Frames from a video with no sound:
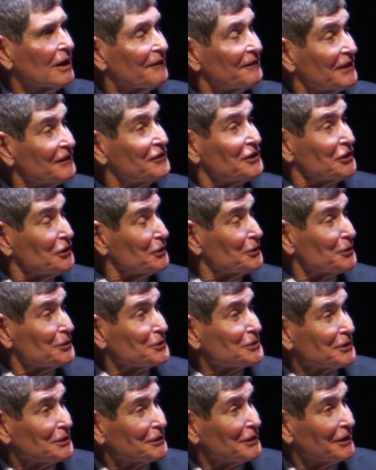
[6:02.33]
50
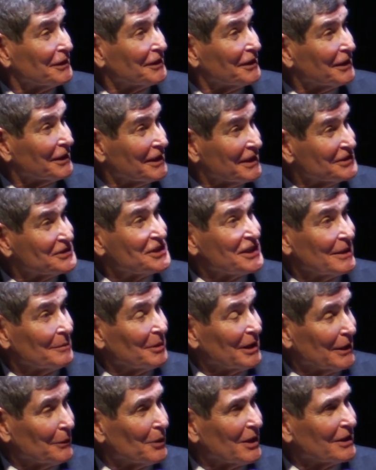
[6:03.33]
years in an
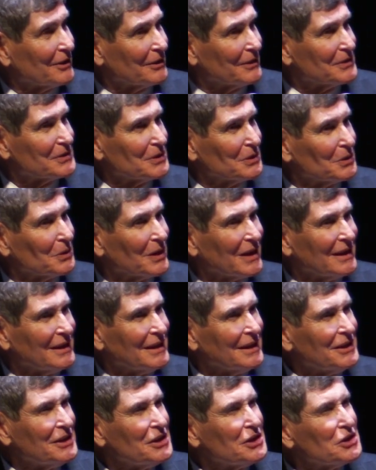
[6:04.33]
NCAA record. So,
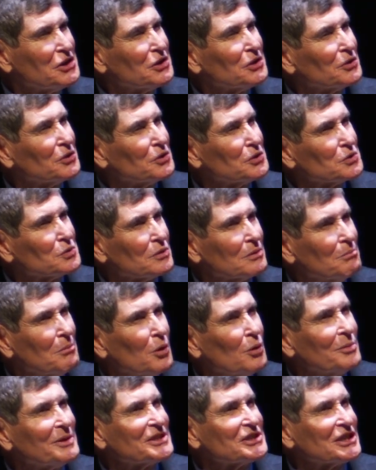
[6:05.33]
those were
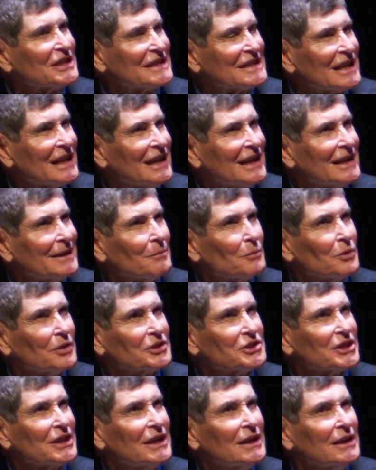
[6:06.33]
moments in time
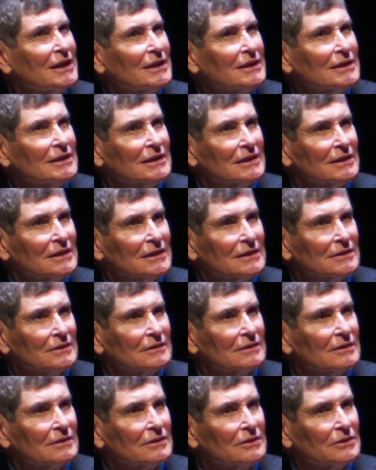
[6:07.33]
which
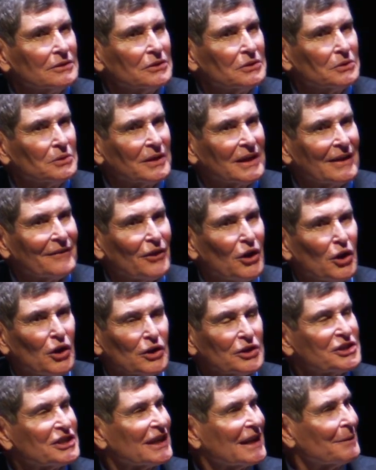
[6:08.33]
you have a
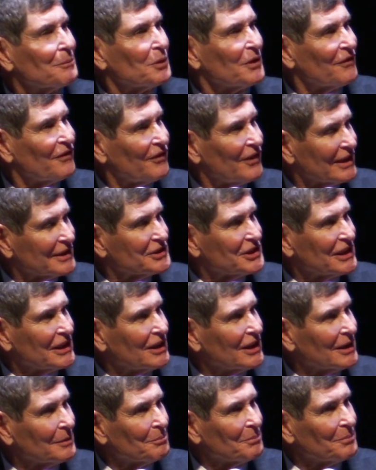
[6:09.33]
hard time reflecting
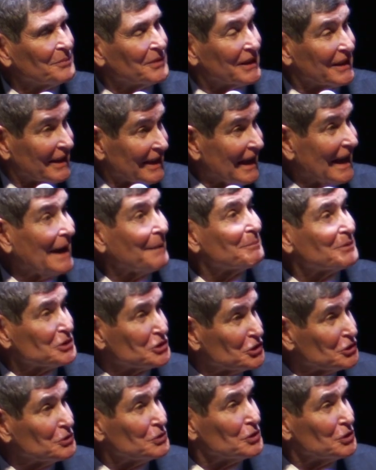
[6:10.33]
on that it happened
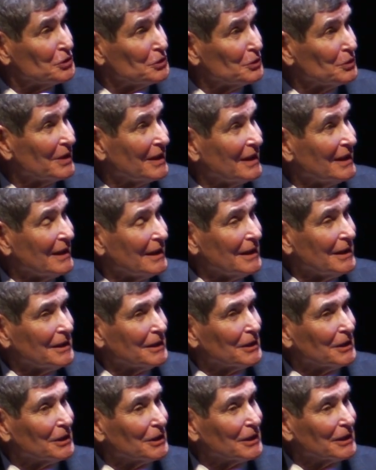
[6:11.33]
to you.
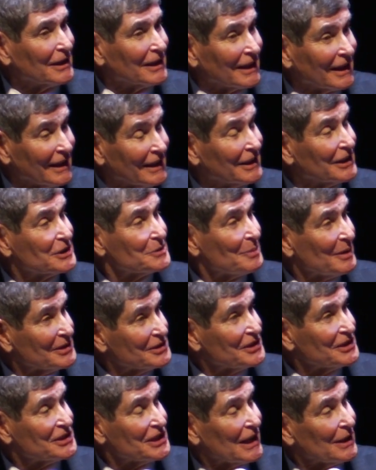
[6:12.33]
And again,
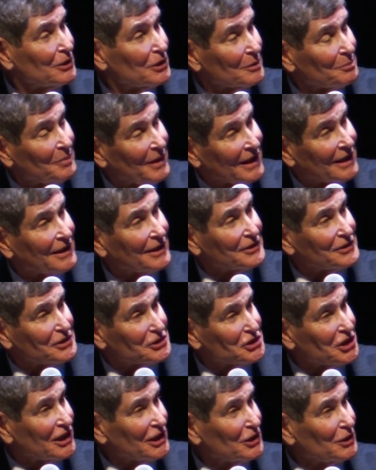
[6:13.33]
especially as I look back as a
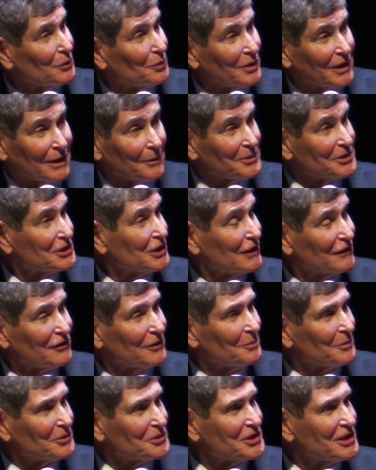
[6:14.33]
child when I was cut
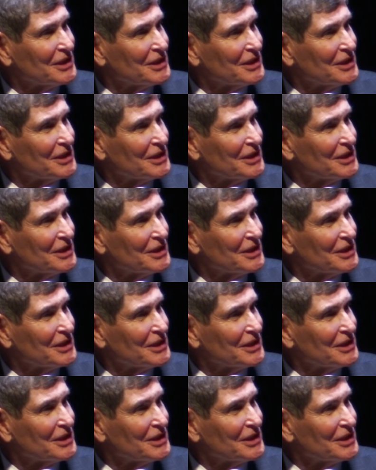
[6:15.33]
from those